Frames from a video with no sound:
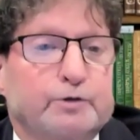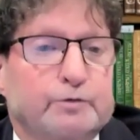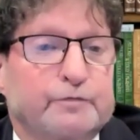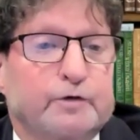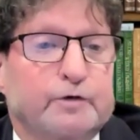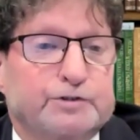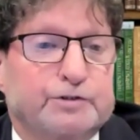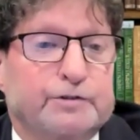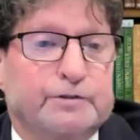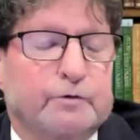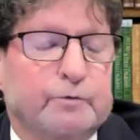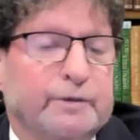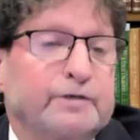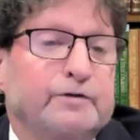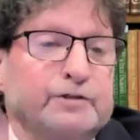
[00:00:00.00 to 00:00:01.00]
University
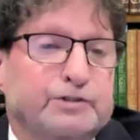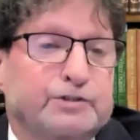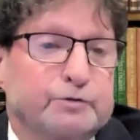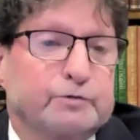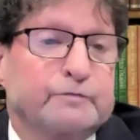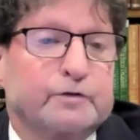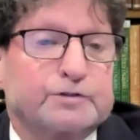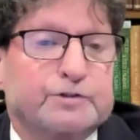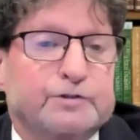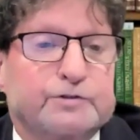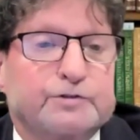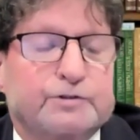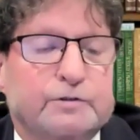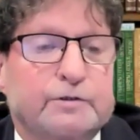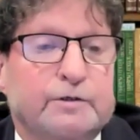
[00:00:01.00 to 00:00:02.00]
or any of these
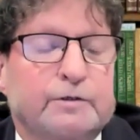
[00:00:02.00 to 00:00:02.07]
universities,